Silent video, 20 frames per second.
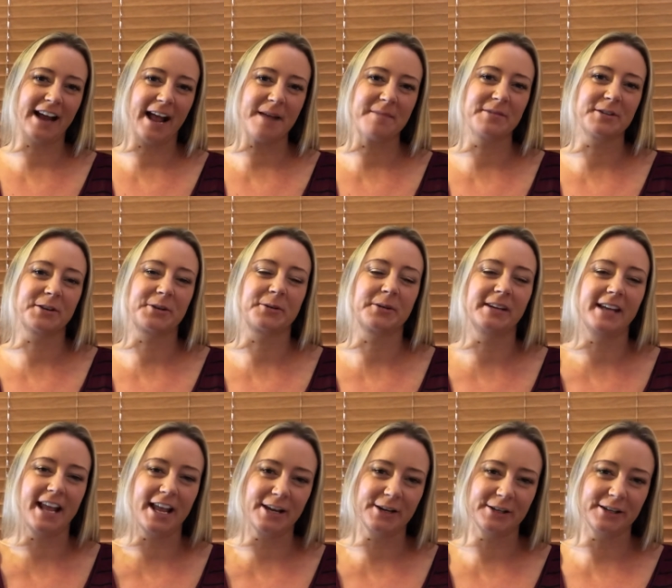I'm the
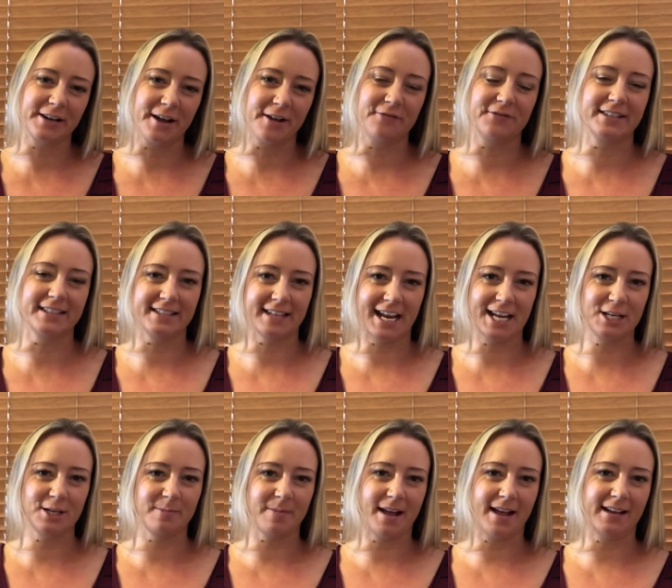creator of Design
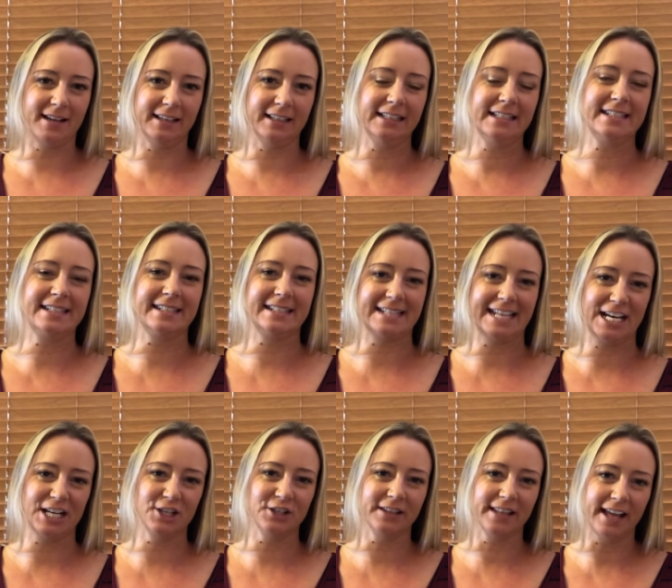Your Mind, Design
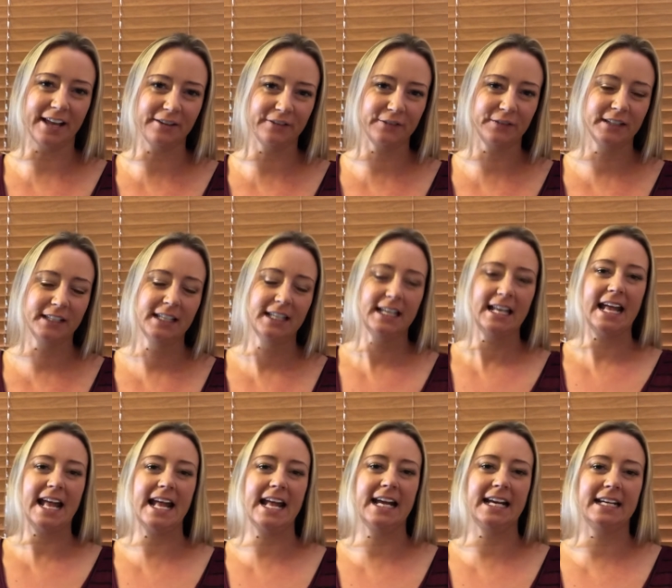Your Life.
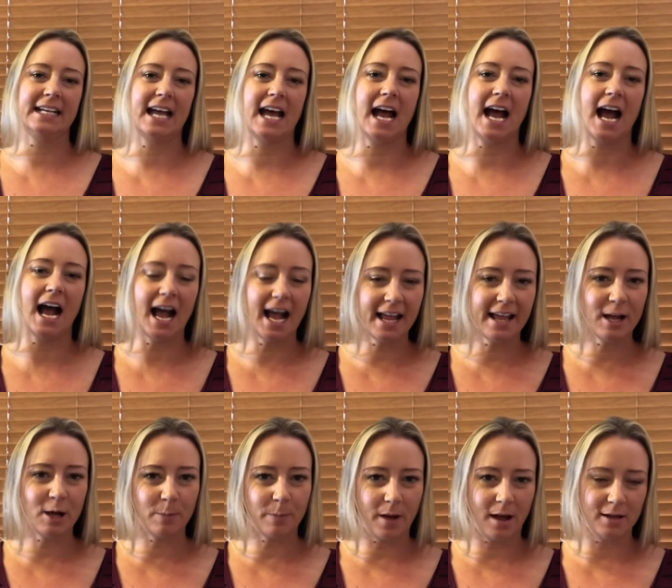And I
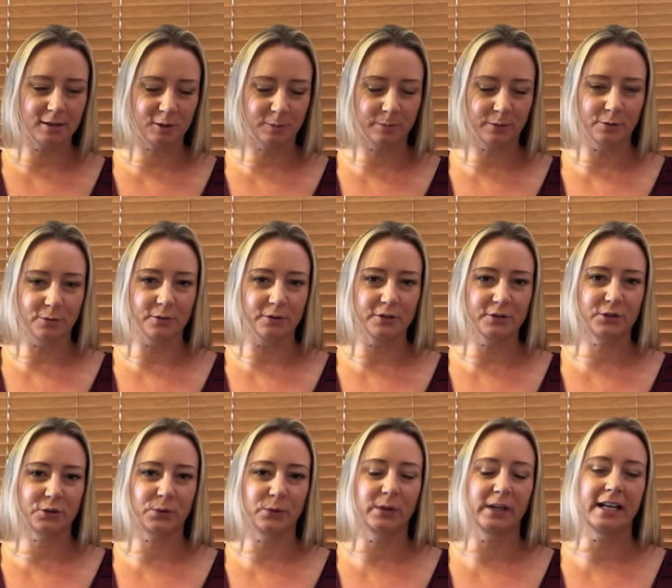help entrepreneurs
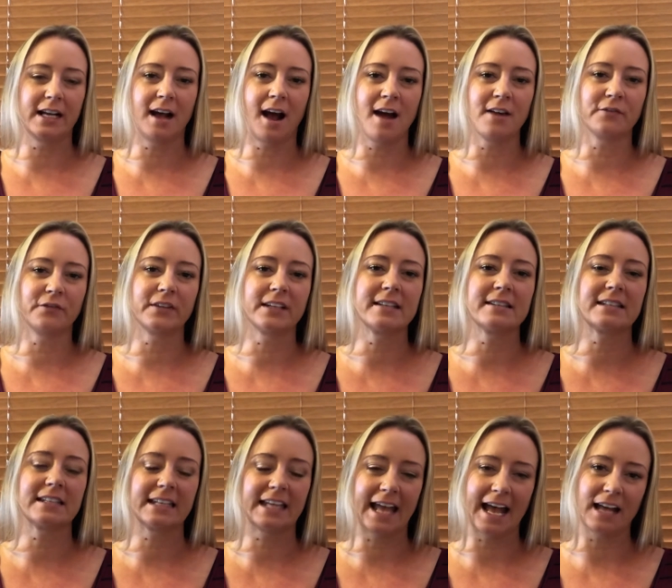create confidence
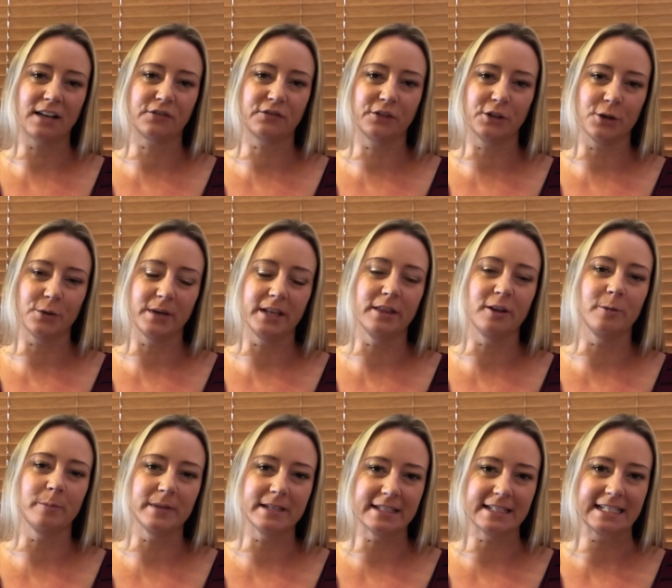and cash flow in their
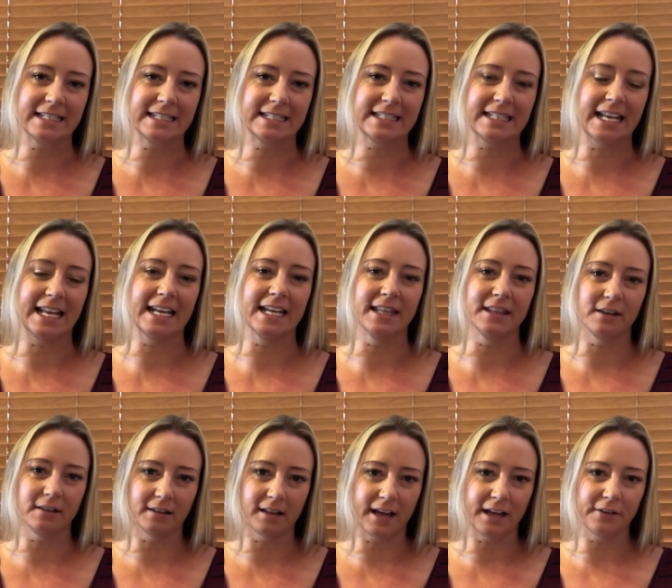business and in
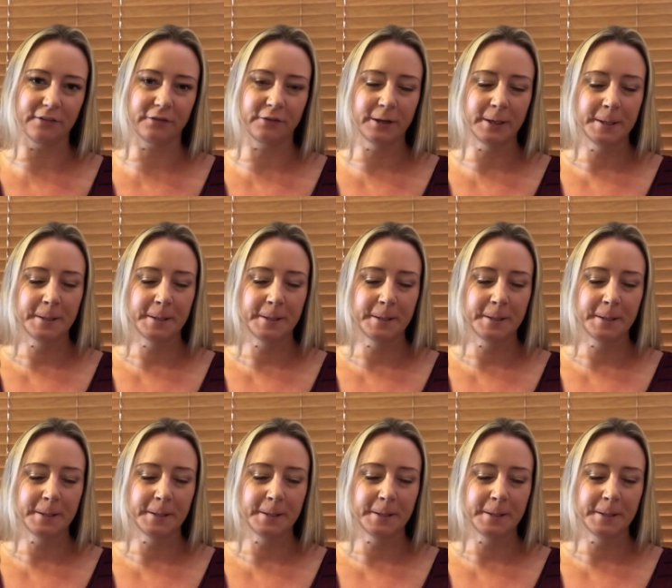their life.